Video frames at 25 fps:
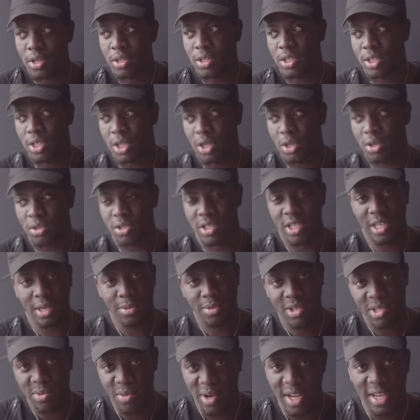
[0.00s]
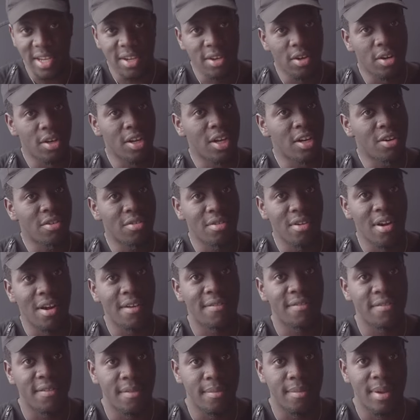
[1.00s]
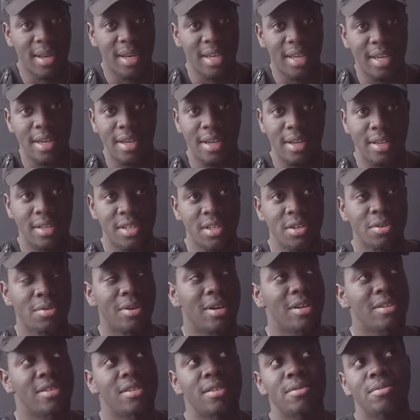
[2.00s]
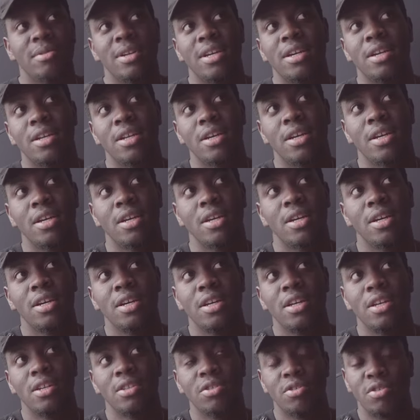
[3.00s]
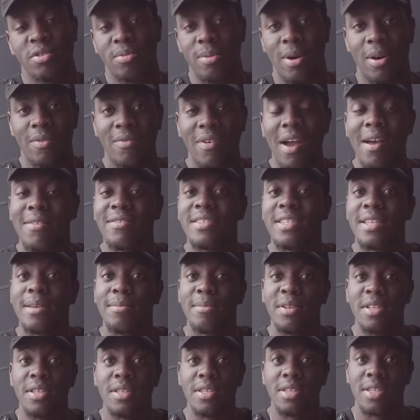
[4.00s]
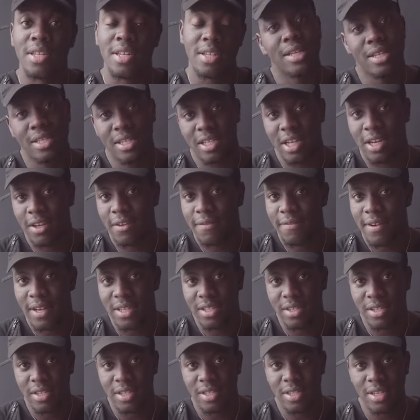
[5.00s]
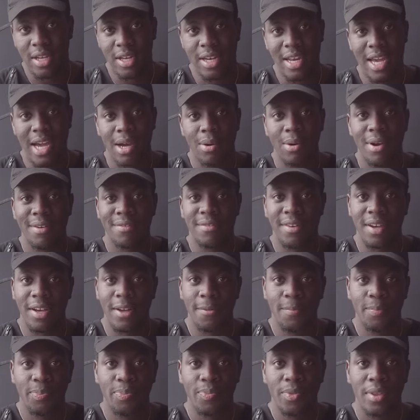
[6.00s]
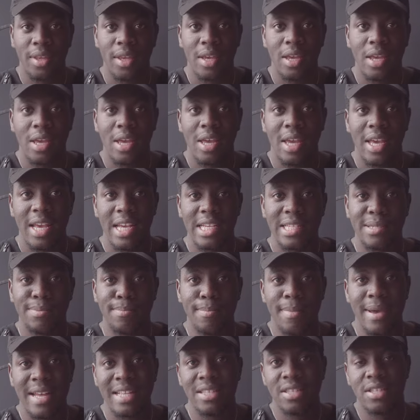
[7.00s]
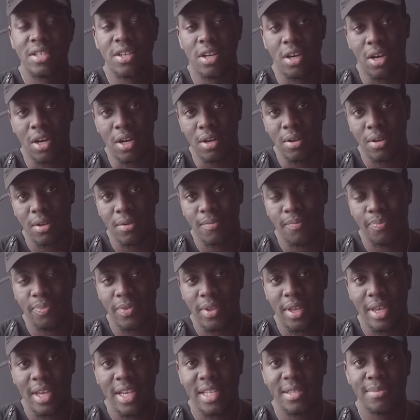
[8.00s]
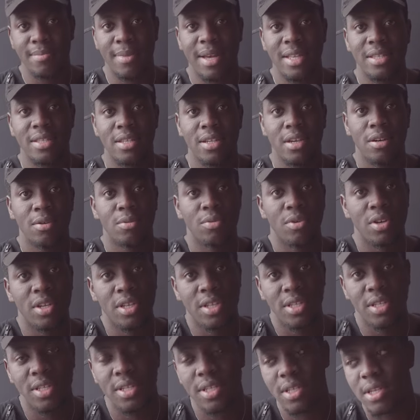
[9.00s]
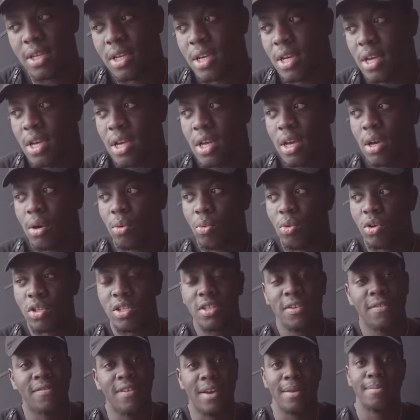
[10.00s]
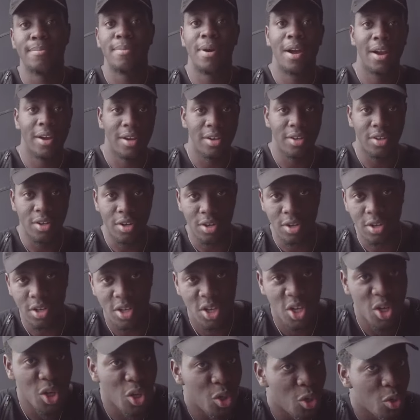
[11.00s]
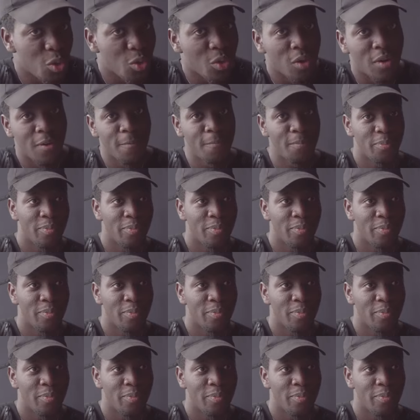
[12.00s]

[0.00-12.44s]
So she was working on her craft for many years. Who else are we gonna talk about? Raf Simons didn't study fashion design. However, his mentor was Wouter van Barendonk, who